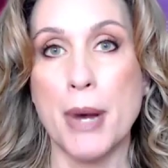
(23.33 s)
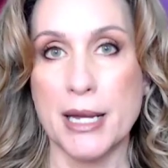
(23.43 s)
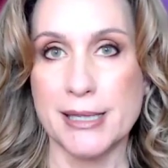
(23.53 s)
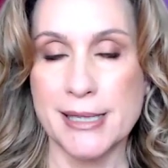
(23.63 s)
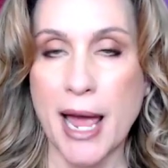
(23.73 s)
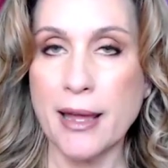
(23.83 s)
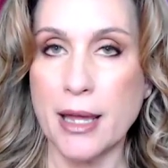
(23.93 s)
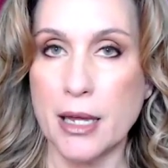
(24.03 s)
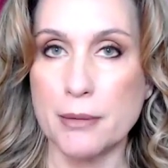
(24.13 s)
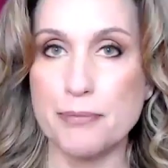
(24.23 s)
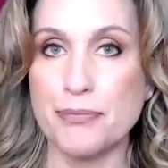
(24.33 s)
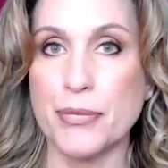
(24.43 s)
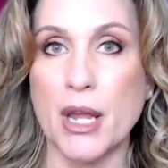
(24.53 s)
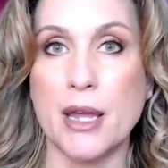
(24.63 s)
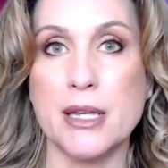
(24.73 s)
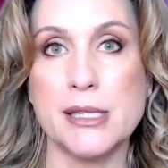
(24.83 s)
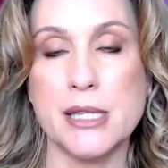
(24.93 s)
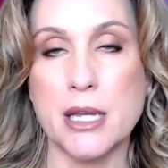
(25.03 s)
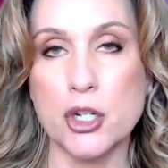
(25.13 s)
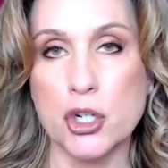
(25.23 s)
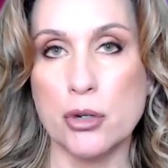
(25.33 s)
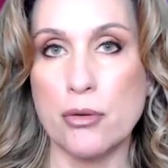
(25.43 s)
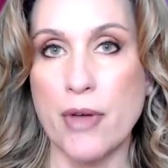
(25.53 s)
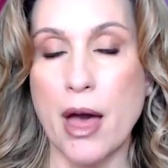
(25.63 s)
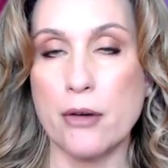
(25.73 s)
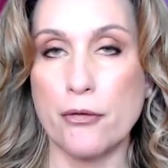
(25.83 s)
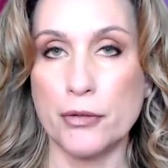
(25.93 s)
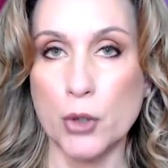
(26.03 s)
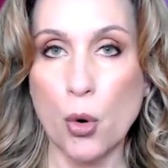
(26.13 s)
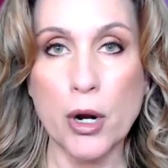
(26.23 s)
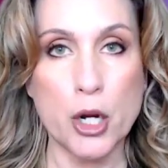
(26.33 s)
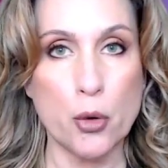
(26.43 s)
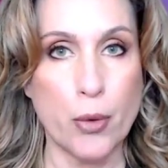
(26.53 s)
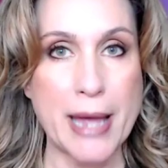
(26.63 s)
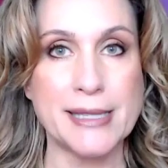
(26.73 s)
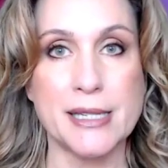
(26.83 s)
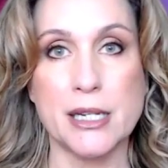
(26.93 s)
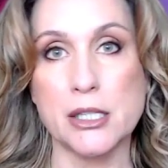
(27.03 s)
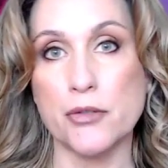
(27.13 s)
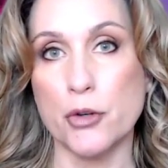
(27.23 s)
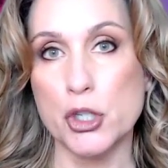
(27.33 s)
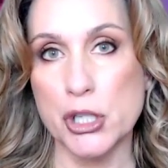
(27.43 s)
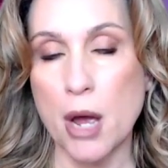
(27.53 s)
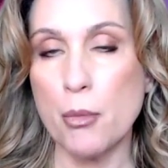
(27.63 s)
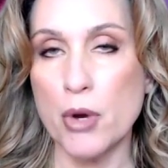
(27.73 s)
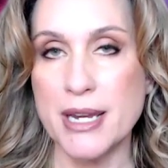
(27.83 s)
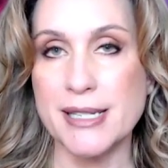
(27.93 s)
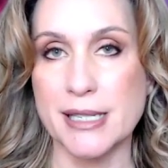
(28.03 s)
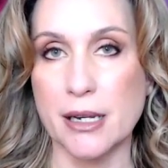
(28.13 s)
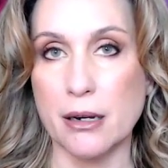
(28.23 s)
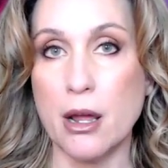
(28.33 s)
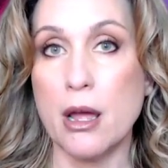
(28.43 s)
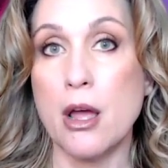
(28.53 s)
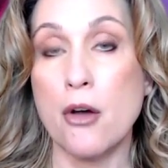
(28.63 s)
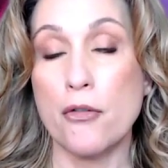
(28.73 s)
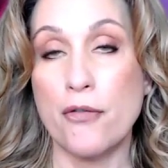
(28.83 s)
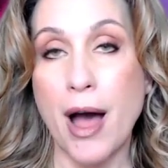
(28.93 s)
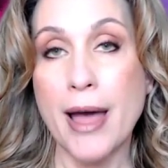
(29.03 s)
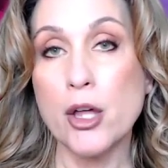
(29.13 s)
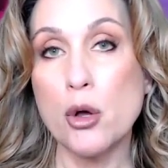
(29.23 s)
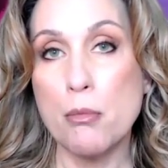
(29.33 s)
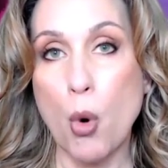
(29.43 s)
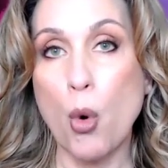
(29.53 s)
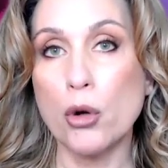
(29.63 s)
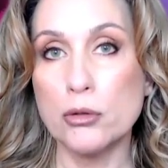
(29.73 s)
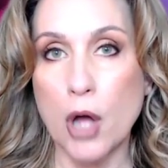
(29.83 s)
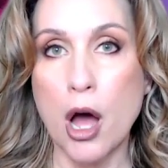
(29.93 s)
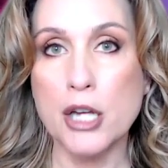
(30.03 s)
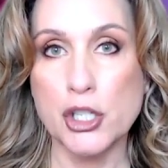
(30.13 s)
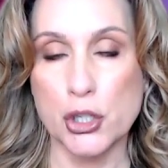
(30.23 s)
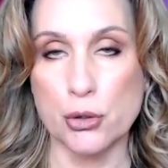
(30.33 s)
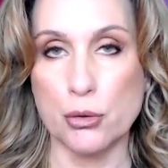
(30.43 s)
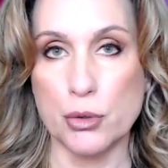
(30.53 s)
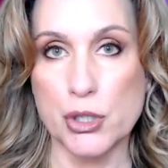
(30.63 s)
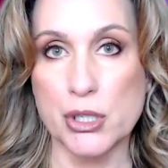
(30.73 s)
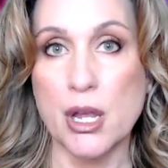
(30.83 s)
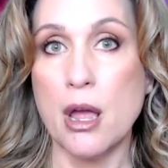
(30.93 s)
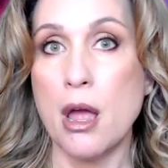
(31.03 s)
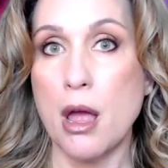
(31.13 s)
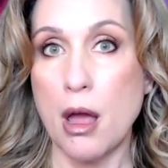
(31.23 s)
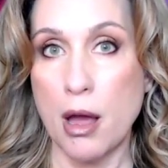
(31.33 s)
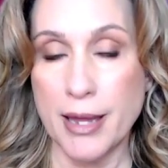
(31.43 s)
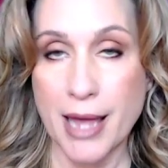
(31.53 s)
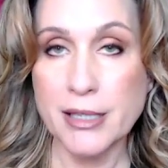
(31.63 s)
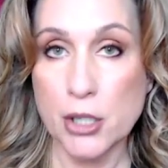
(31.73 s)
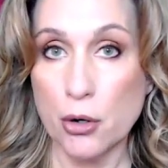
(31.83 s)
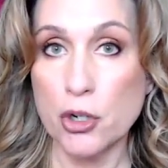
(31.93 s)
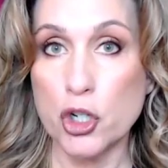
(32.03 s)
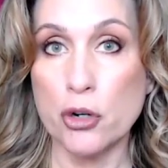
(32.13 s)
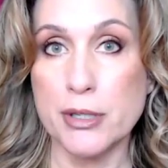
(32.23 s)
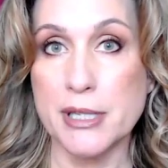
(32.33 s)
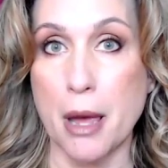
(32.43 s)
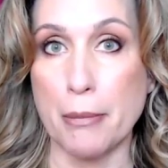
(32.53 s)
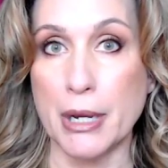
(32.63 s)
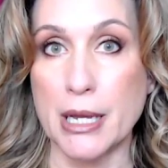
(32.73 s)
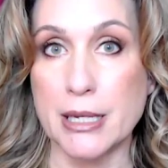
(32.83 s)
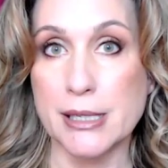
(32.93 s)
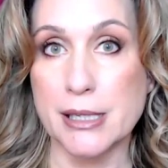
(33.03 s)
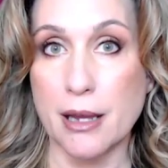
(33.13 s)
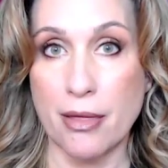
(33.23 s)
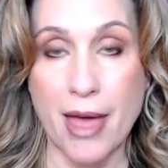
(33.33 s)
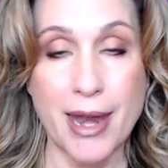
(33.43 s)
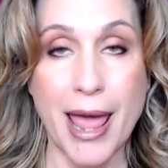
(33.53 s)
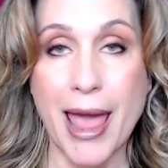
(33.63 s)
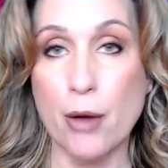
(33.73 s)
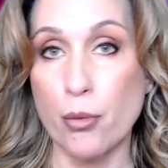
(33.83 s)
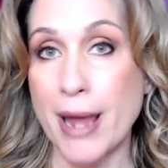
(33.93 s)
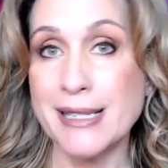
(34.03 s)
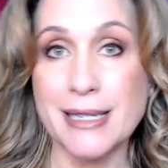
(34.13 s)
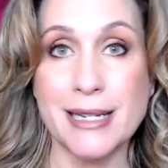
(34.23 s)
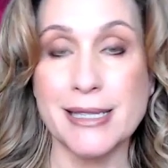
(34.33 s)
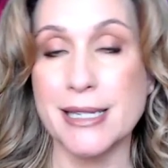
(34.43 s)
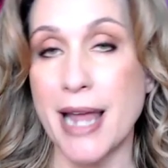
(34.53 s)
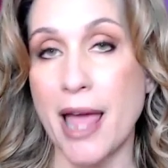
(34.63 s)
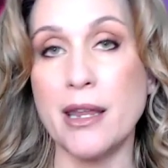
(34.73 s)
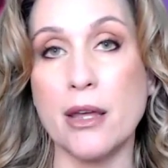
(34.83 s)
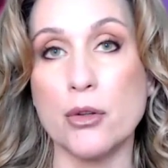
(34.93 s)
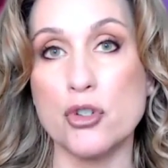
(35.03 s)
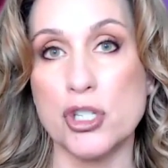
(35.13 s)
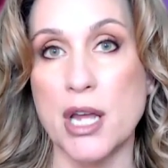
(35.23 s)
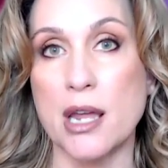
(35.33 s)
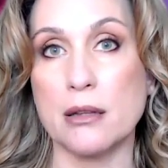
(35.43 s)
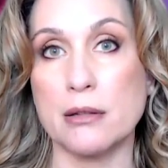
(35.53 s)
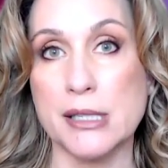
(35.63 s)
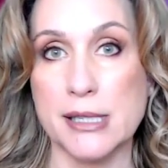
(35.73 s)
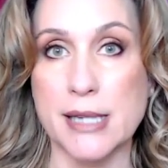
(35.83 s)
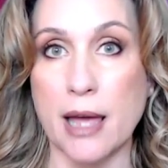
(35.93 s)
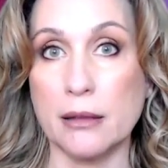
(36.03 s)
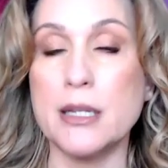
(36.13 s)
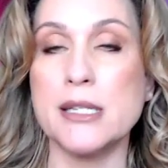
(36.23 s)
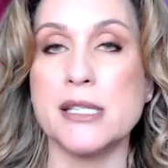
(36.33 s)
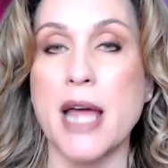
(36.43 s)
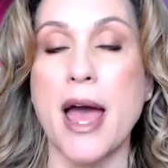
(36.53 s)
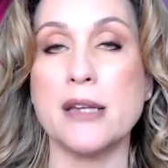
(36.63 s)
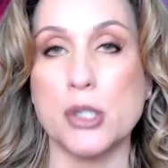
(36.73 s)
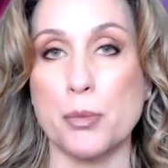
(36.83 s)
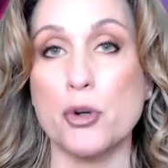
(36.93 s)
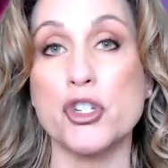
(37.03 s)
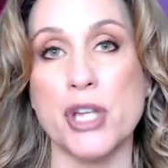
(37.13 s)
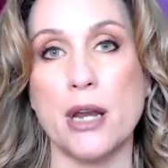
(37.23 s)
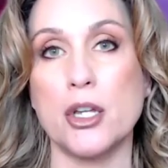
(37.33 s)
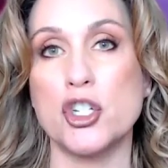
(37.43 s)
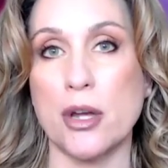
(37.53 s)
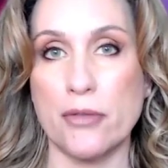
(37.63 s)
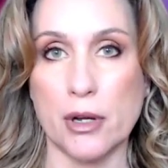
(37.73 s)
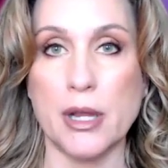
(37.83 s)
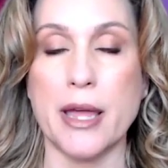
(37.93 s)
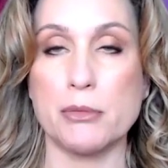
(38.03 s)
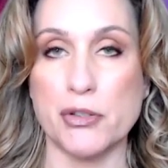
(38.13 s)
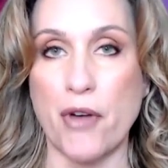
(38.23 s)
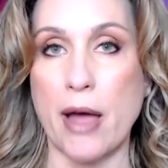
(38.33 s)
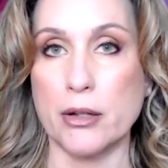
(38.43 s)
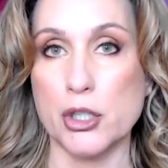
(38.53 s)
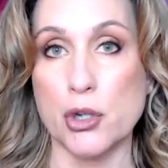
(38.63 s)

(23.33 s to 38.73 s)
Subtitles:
But second is the issue that Florida residents, for some reason, file more lawsuits against their insurance companies than residents in any other state. This is at least as a percentage of the claims filed.